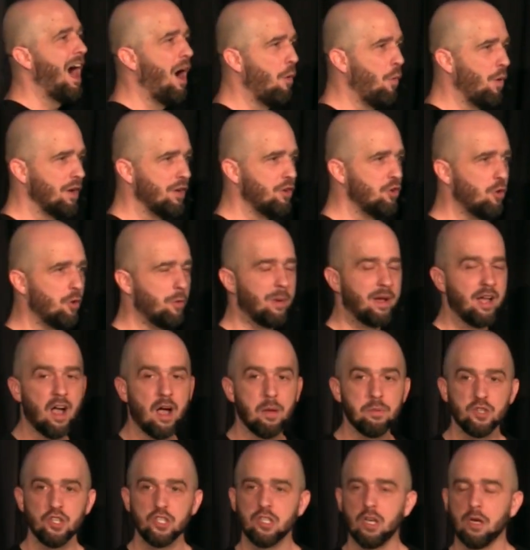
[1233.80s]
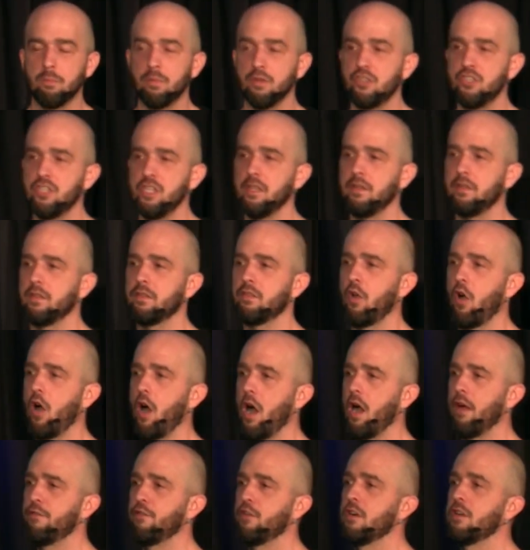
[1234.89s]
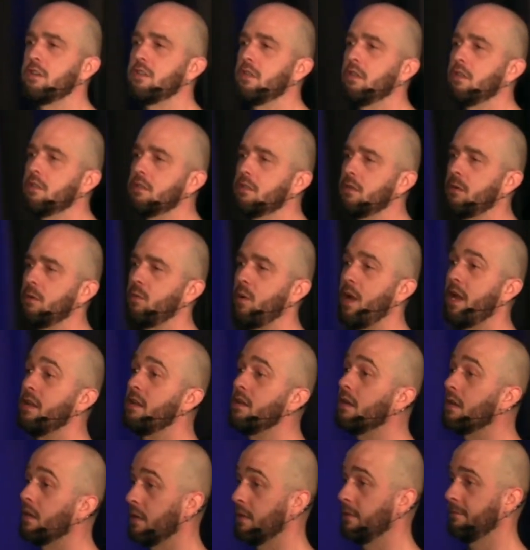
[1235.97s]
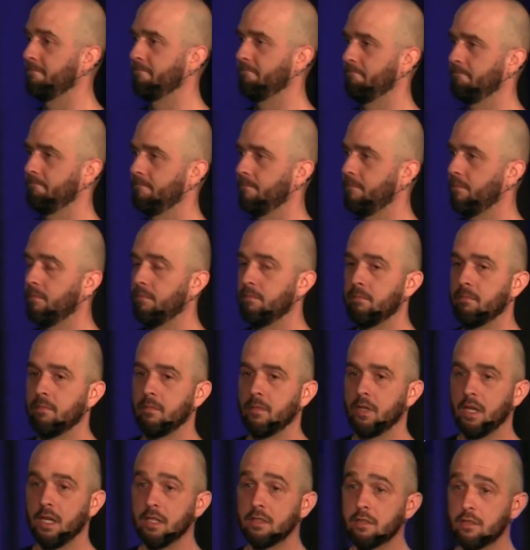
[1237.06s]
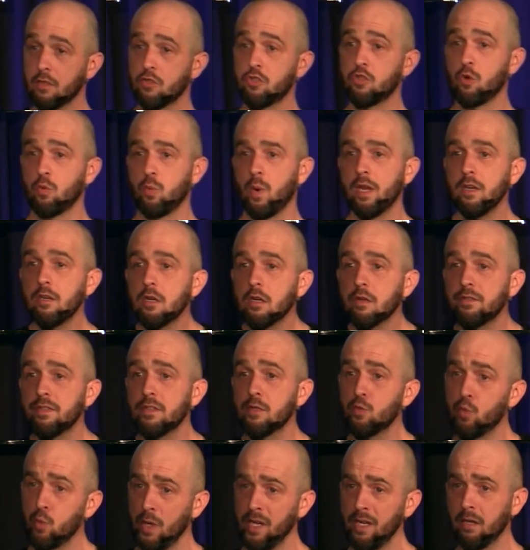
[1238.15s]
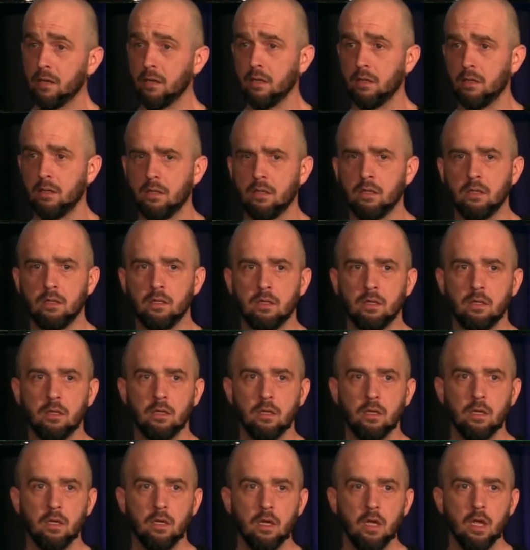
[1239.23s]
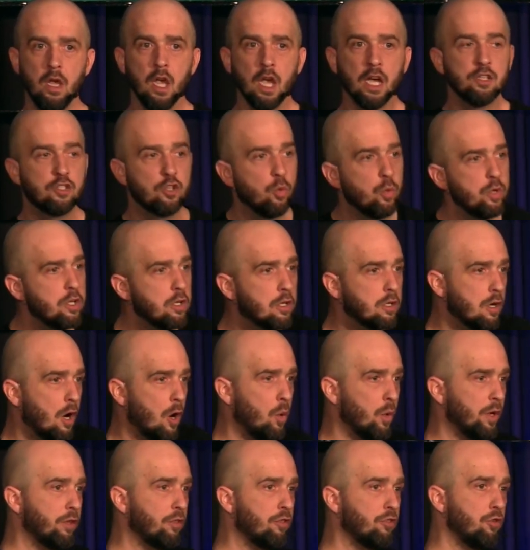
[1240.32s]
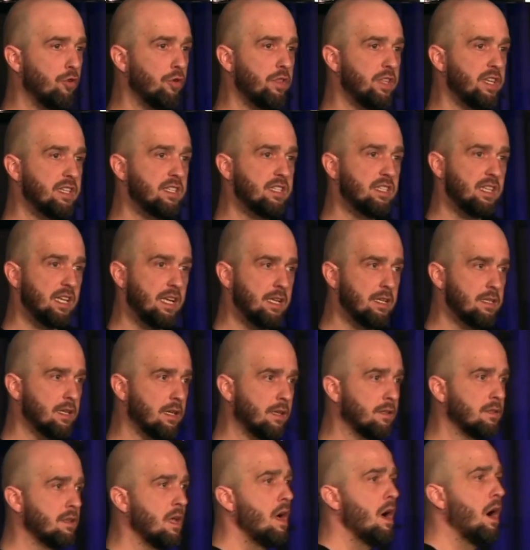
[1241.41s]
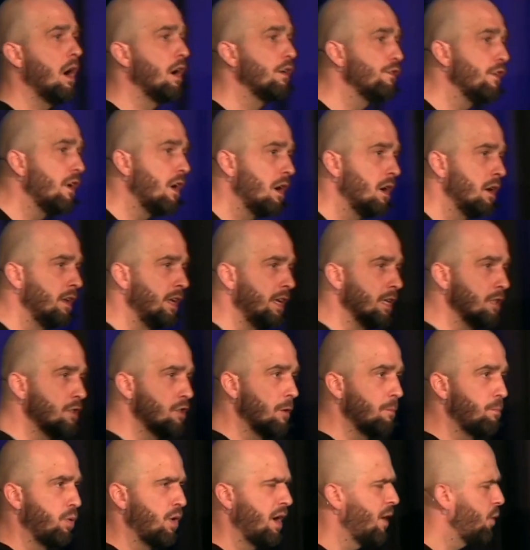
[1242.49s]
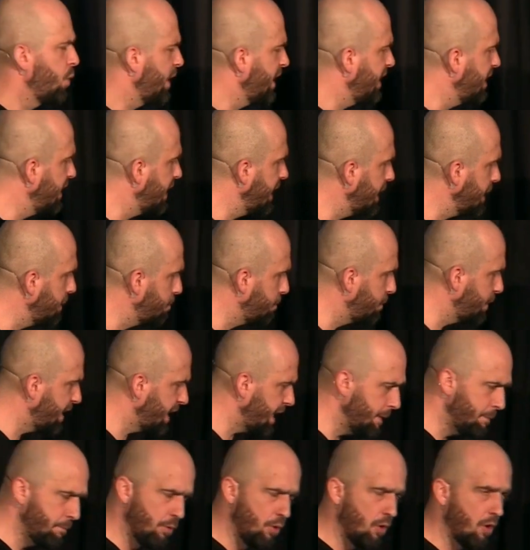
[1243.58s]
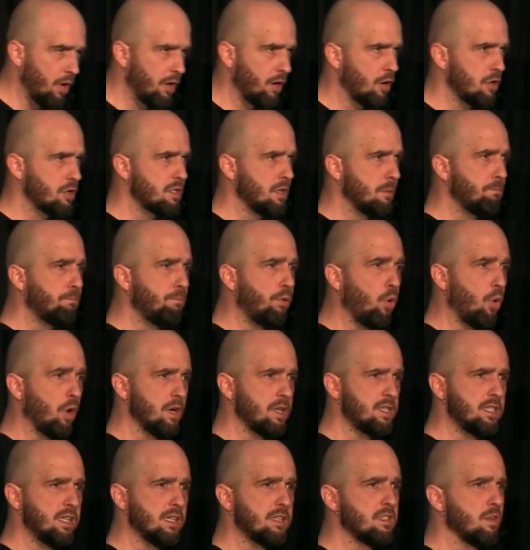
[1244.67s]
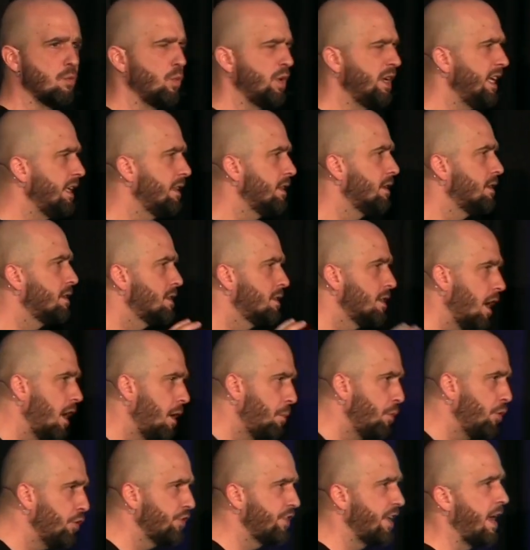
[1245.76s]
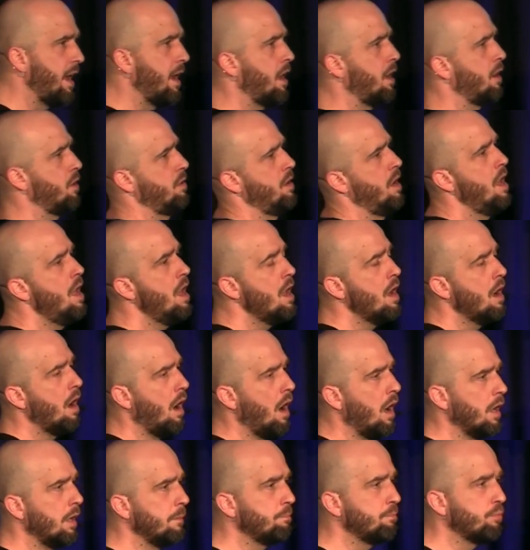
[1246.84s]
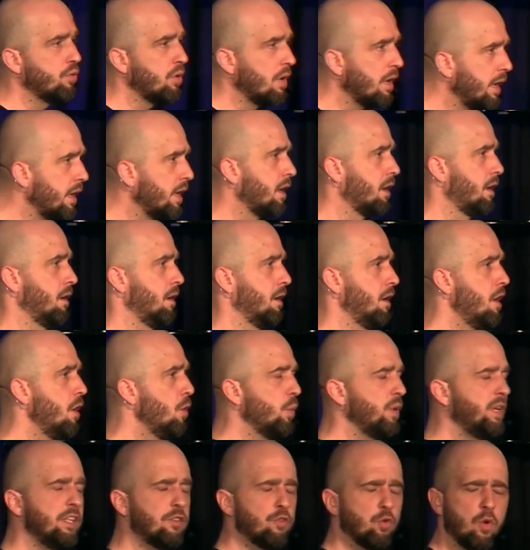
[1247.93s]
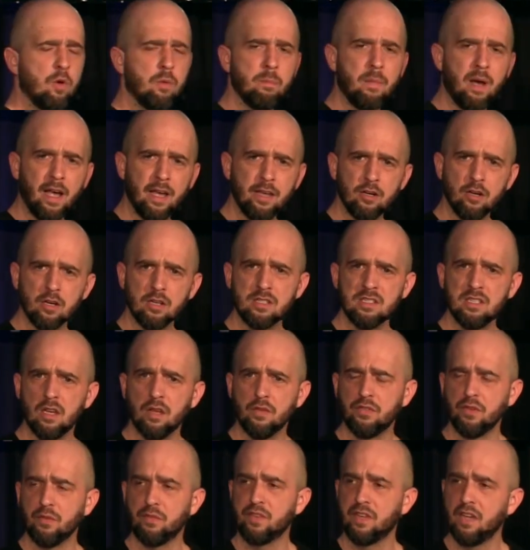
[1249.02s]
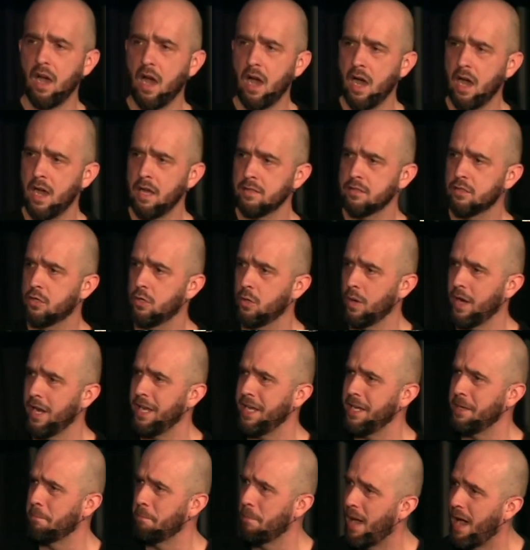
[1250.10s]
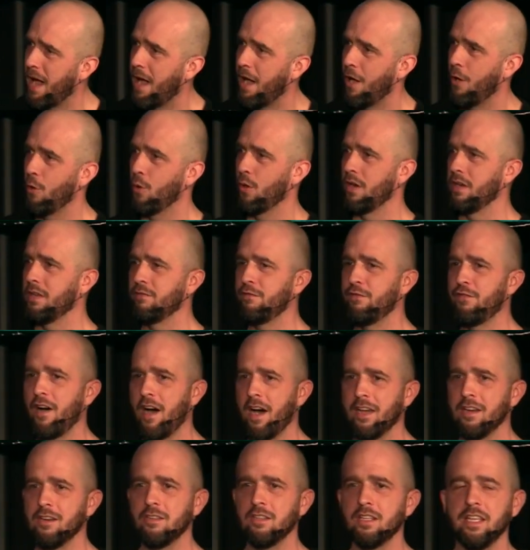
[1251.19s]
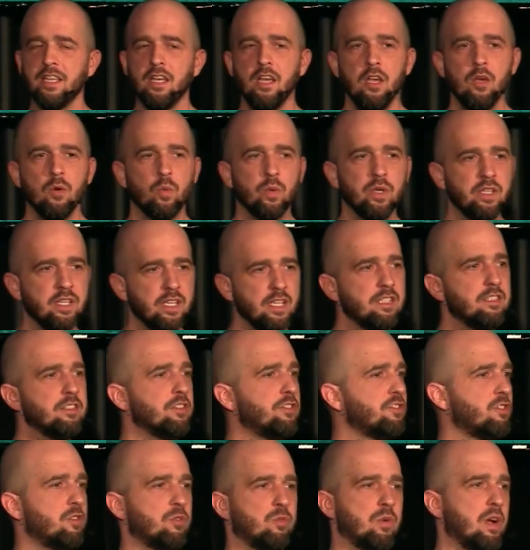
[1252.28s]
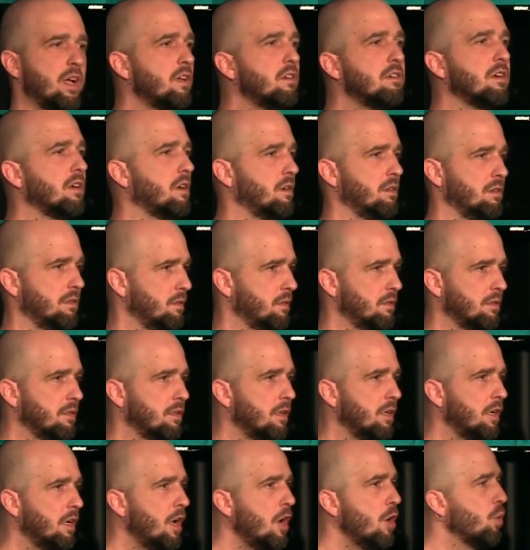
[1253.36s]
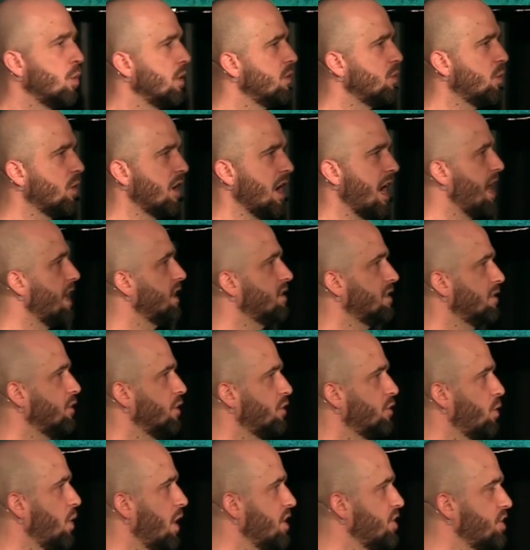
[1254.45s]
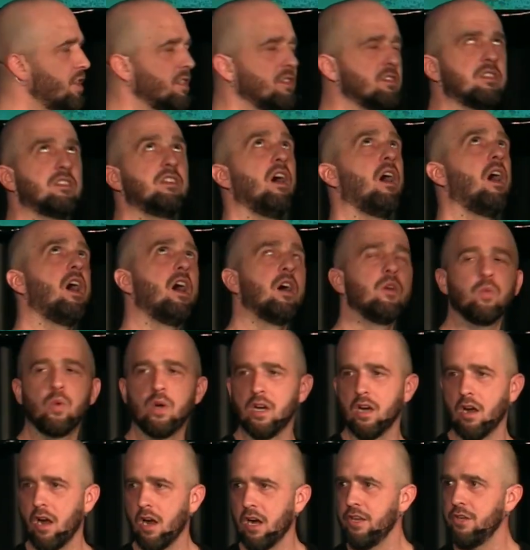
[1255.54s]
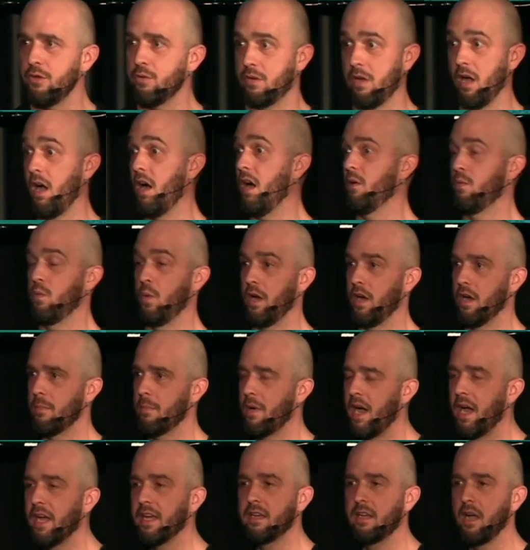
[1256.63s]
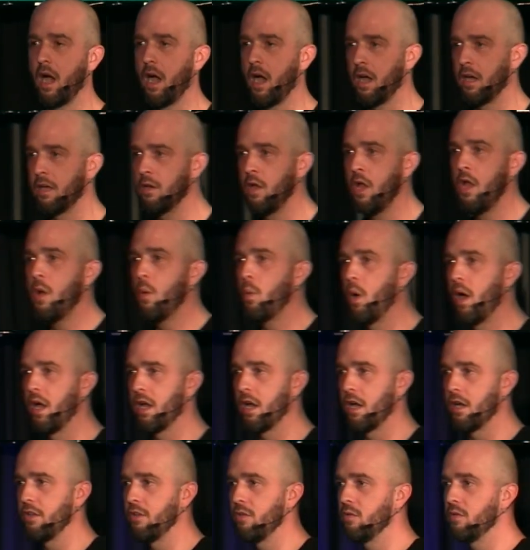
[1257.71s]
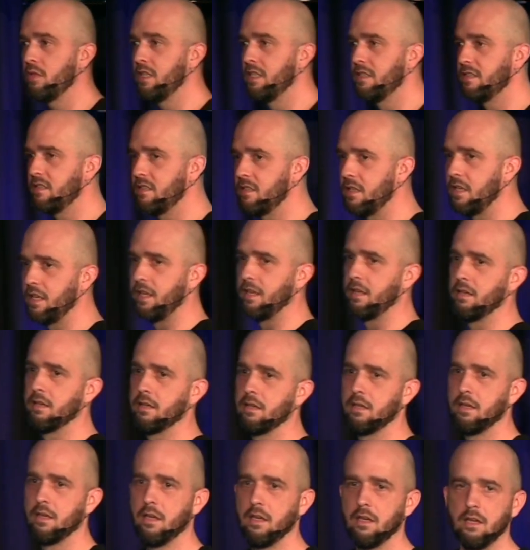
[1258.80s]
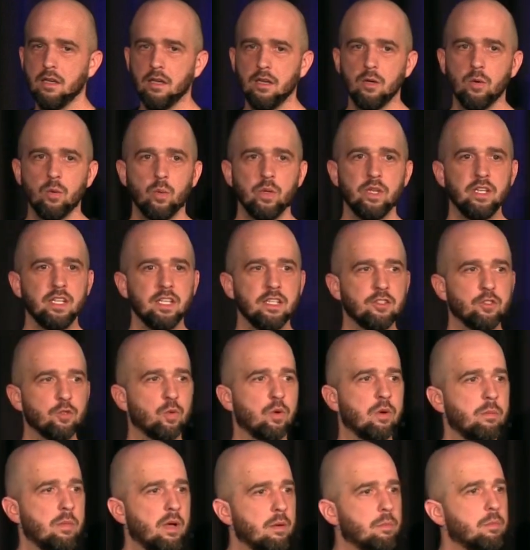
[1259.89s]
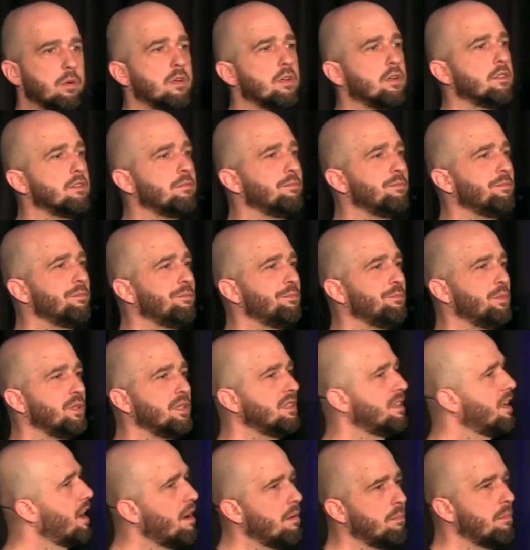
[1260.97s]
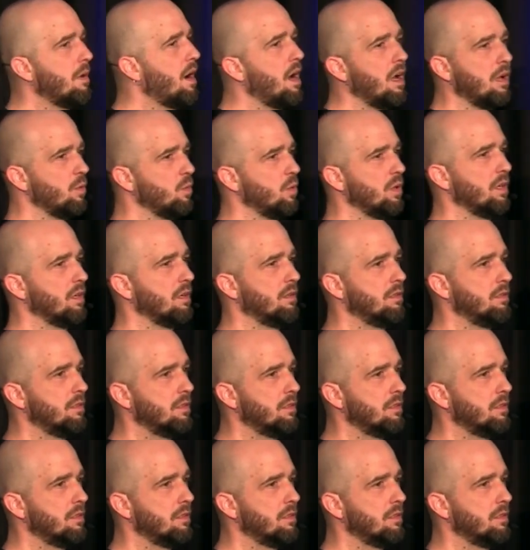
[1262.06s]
I want to know what my options are. But Jesus offers surrender. It's the surrender of his will. And so when you're going through these seasons of unanswered prayer, we need people in our support system. We need to double down on prayer. We need to remind ourselves of God's great power. And finally, we need to surrender. When we're asking those questions, God, where are you? God, where am I? God, why aren't you listening? We need to remember, but not my will,